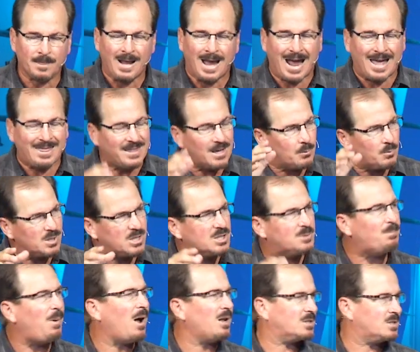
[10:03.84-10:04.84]
and they're
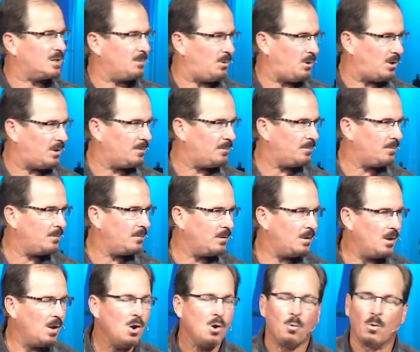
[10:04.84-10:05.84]
responsible.
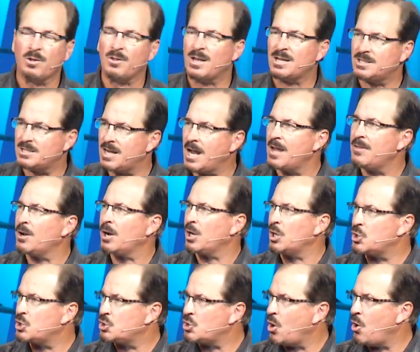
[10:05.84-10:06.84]
When they say they're going
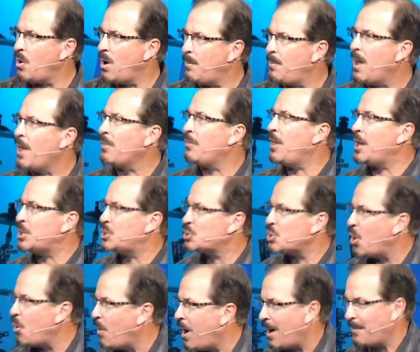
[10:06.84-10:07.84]
to show up, they
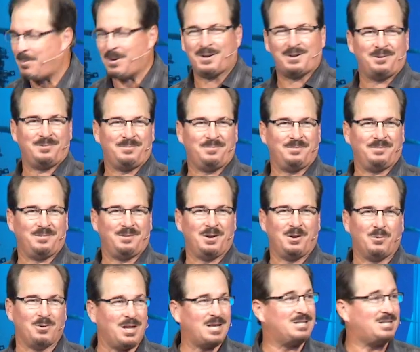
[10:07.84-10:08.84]
show up.
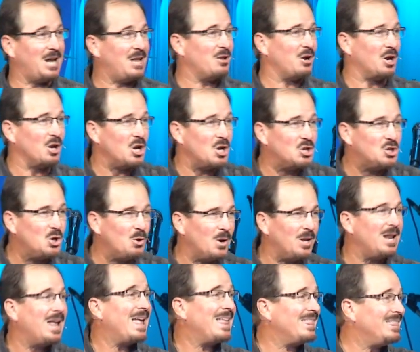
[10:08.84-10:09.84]
When they say they're going to do
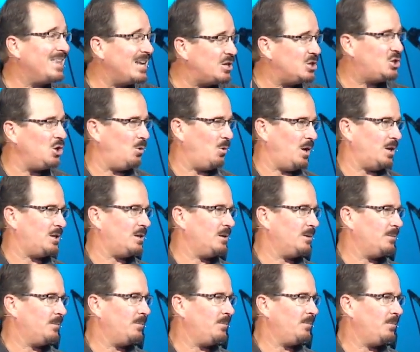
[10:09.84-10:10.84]
it, they do it.
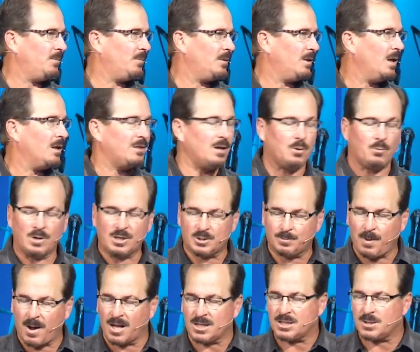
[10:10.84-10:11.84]
They're
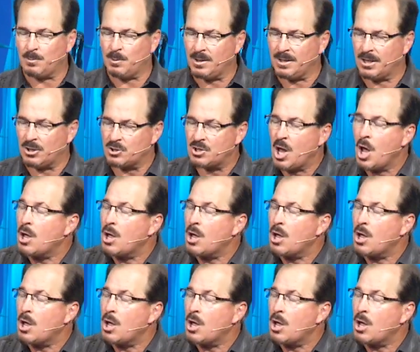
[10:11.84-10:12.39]
responsible leaders.